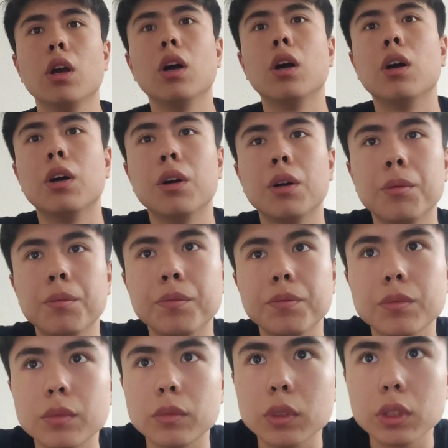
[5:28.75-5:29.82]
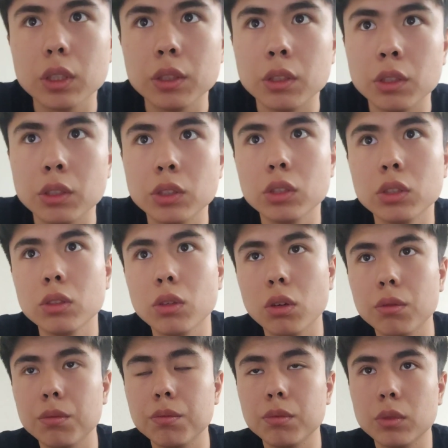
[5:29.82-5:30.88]
Um, there's a
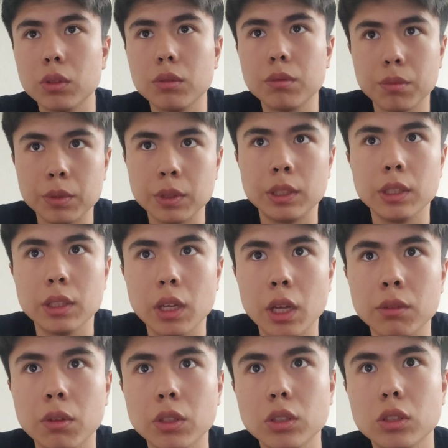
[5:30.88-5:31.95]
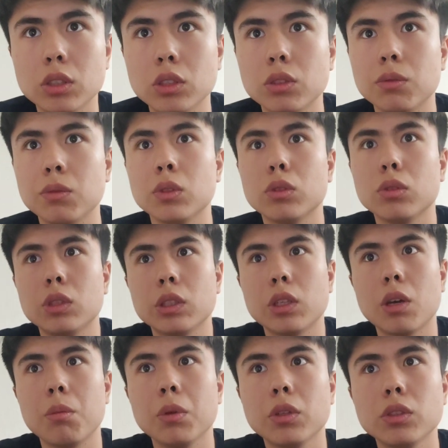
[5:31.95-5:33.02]
advantages of including the
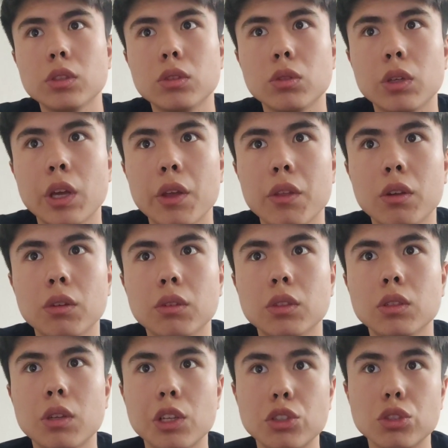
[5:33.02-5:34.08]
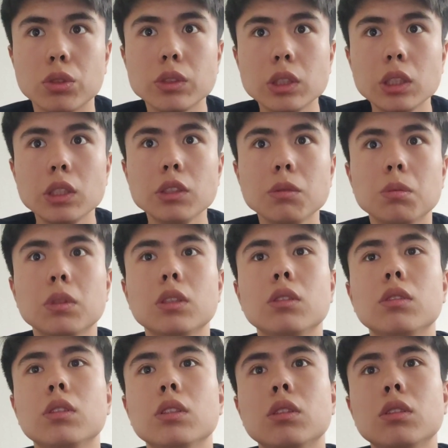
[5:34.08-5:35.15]
ability to gather in the natural settings,
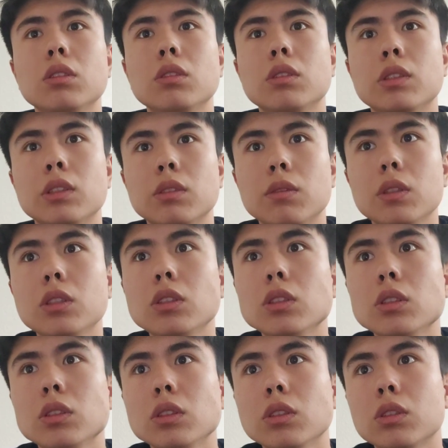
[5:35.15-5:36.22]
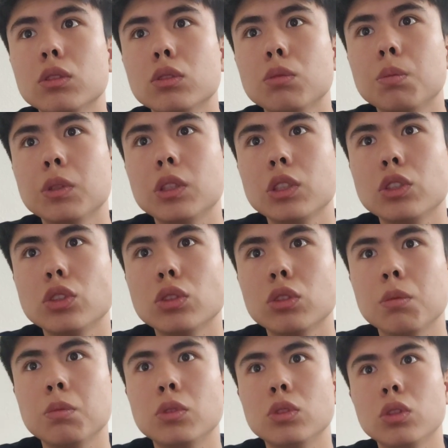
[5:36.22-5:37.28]
but disadvantages include potential
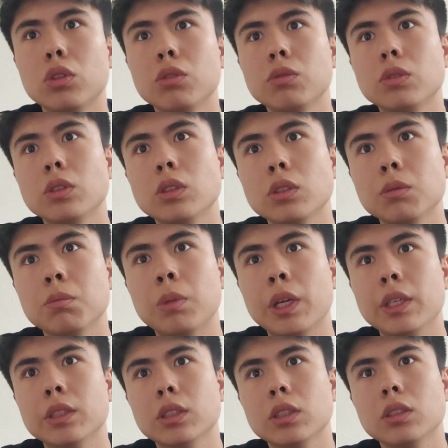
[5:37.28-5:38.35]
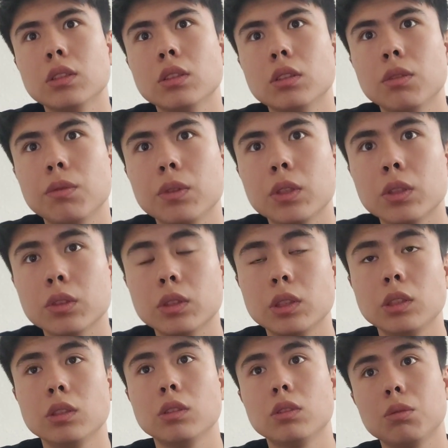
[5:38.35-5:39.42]
observes, bases, and difficulty
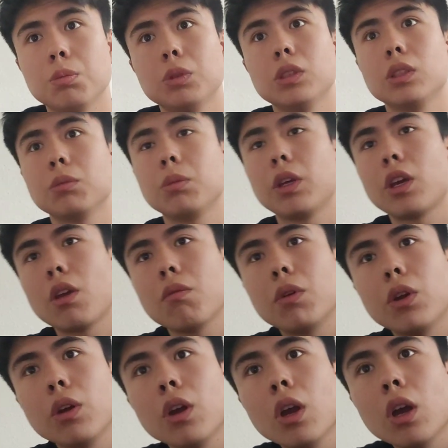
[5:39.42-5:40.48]
in interpreting behavior.